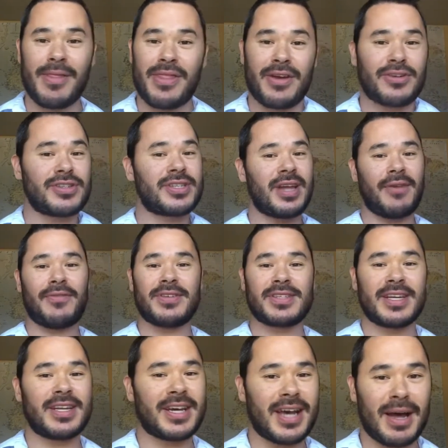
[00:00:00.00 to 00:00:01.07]
their stuff is
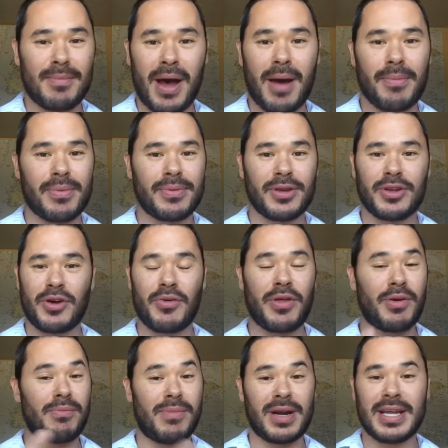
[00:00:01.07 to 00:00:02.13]
going to come up.
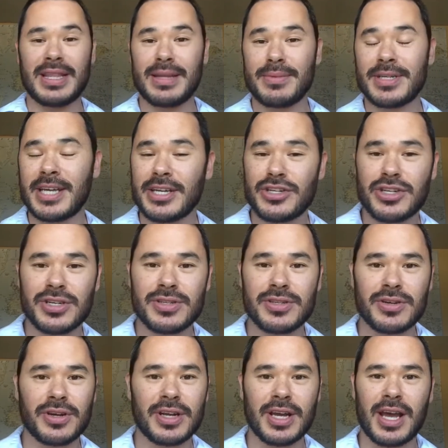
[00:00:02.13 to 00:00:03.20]
Their money
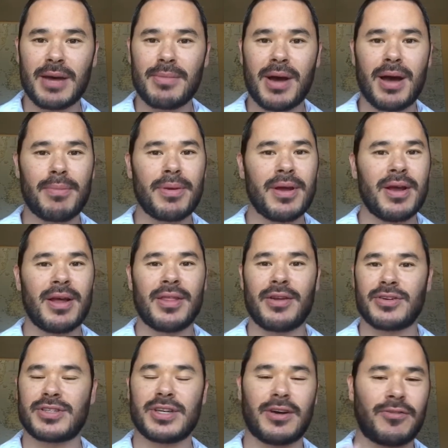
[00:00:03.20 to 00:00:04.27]
limitations are going to come up.
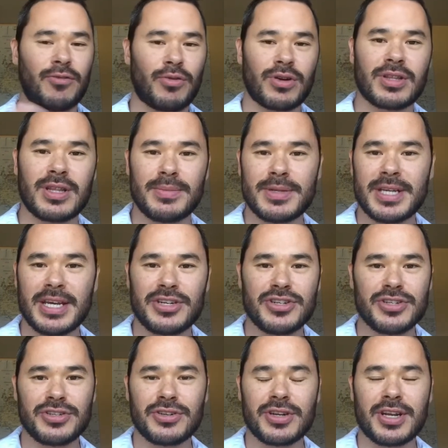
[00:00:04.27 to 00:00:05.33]
Their self-worth
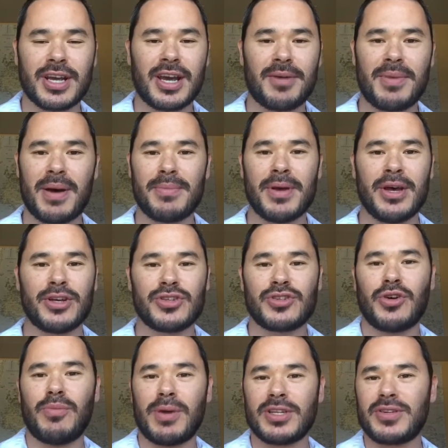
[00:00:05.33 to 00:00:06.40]
limitations are going to come up.
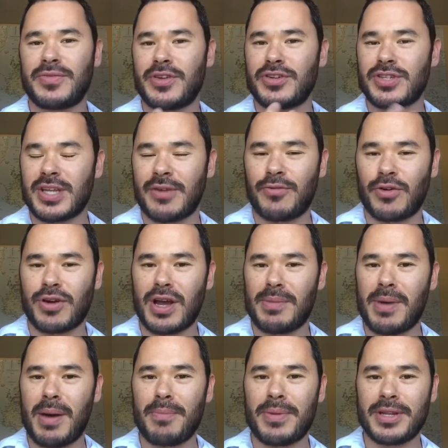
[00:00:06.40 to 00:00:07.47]
So much of their stuff will
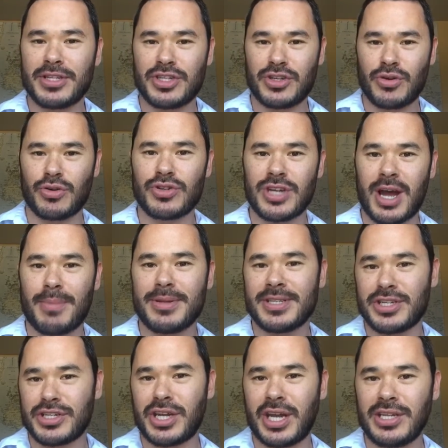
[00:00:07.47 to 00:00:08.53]
come up, and it's your job
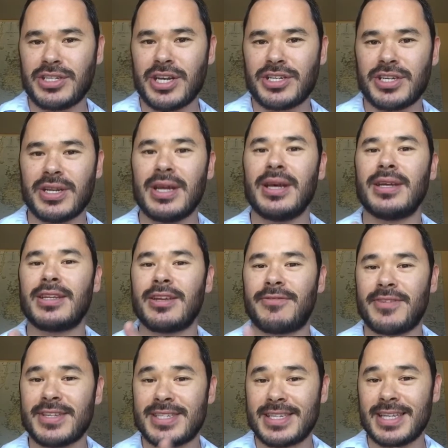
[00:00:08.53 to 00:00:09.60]
as a change agent to
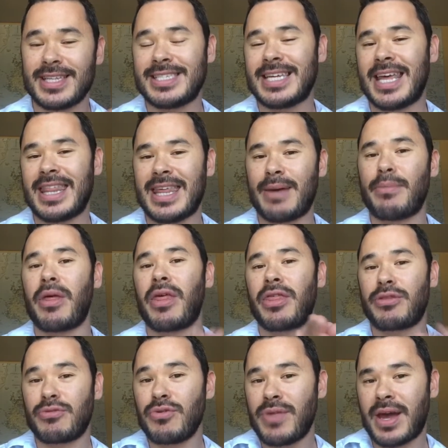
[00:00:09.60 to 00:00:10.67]
facilitate them
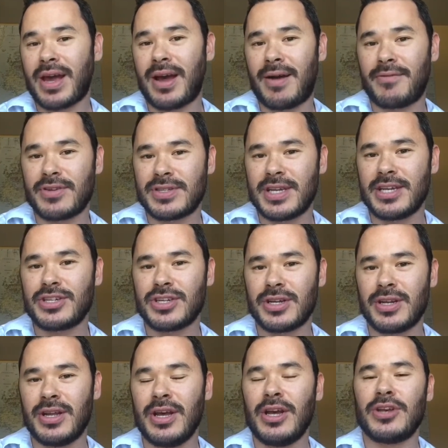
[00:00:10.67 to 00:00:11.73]
through that
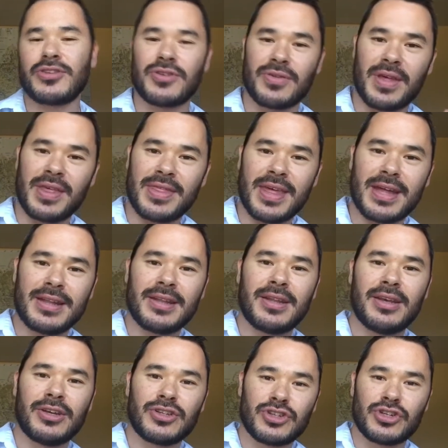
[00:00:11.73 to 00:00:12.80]
conversation so they
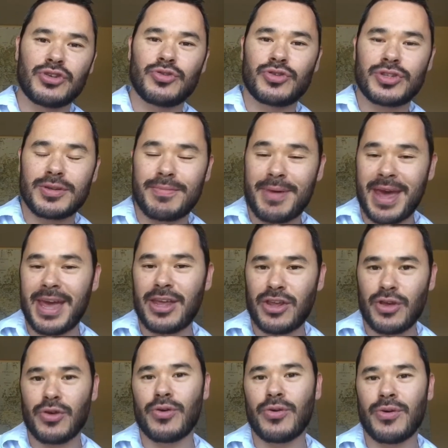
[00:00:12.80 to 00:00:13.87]
then choose to pay
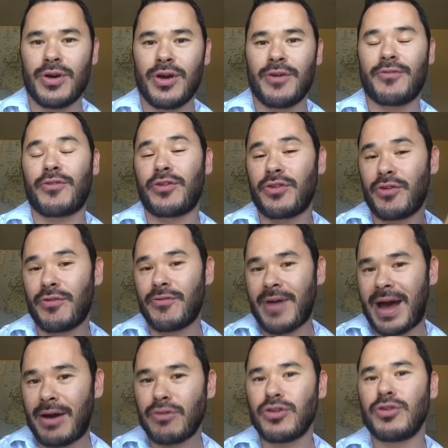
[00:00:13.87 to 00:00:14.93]
you for your
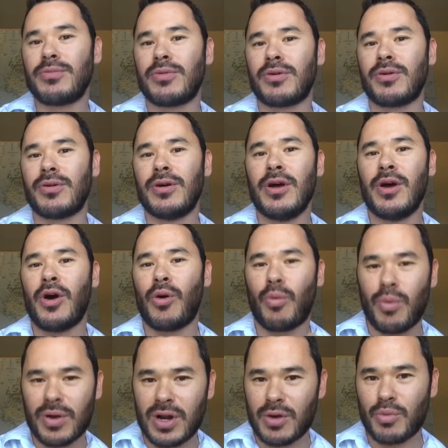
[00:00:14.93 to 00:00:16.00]
valuable
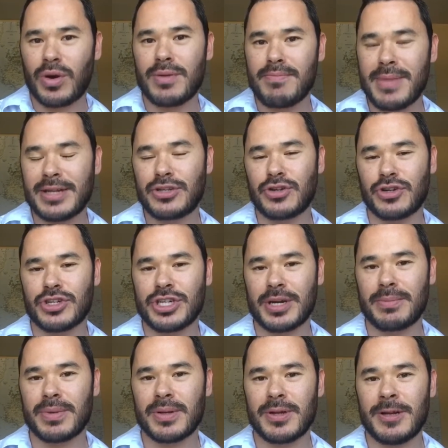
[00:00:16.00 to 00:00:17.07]
one-on-one
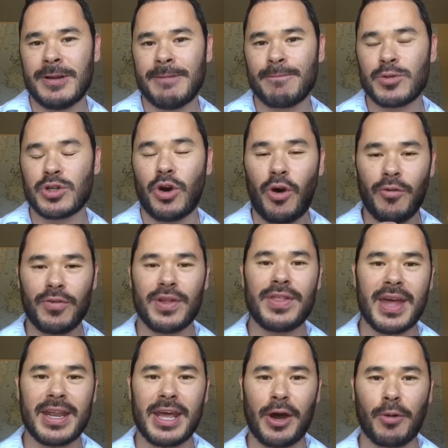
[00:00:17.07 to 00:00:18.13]
mentorship. So hopefully
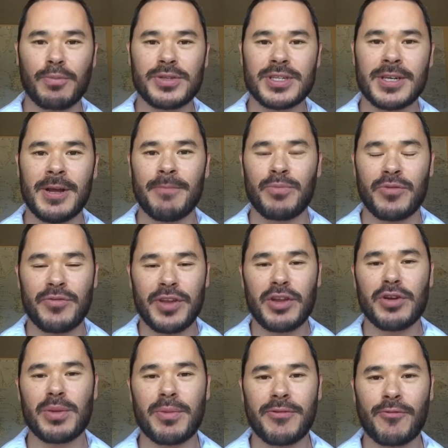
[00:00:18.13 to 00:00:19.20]
that helps.
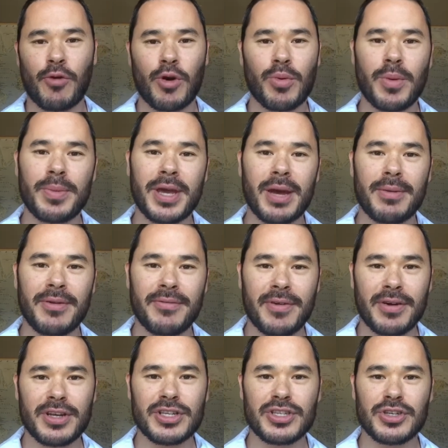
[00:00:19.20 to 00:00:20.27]
Video number 4 will be coming
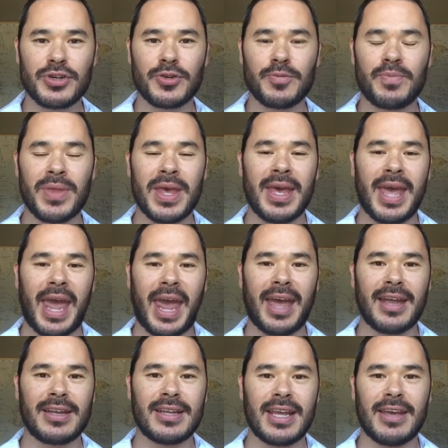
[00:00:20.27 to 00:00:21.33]
very soon.
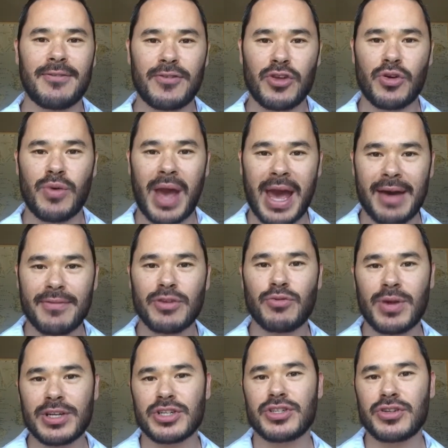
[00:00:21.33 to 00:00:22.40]
And if you haven't
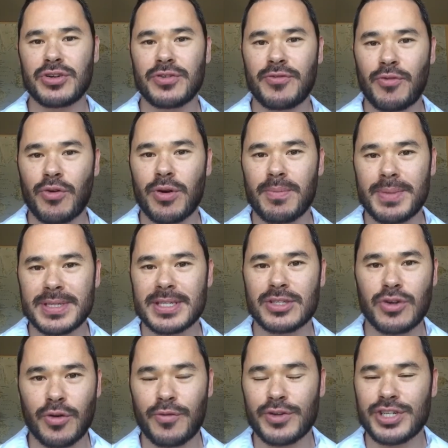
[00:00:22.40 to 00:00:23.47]
registered for
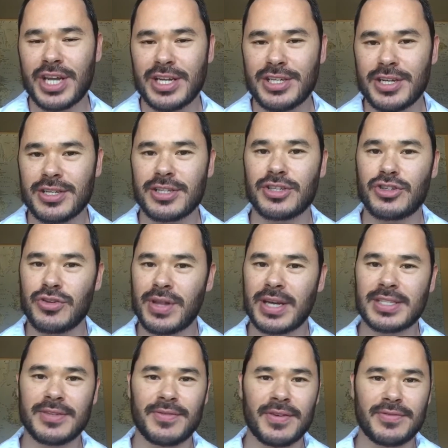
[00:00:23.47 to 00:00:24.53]
Business School for Change Agents
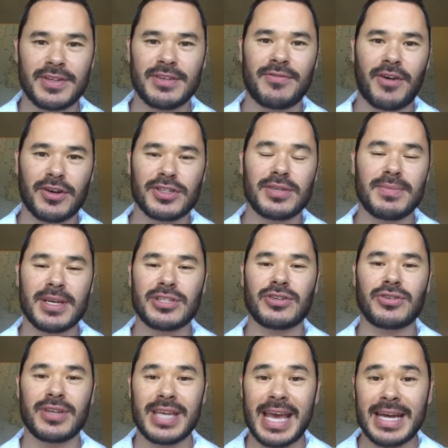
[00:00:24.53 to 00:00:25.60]
2015 fall
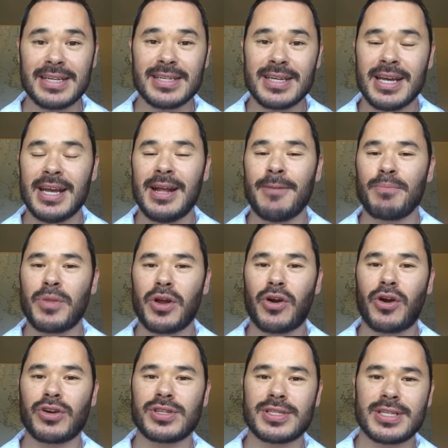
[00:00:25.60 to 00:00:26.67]
semester yet,
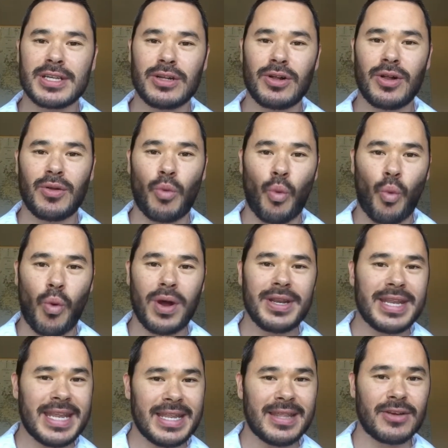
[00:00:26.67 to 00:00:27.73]
there's still
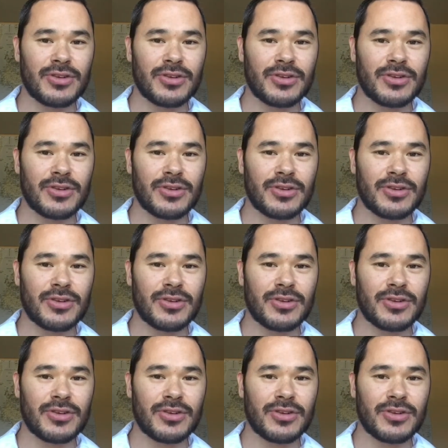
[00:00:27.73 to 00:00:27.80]
one,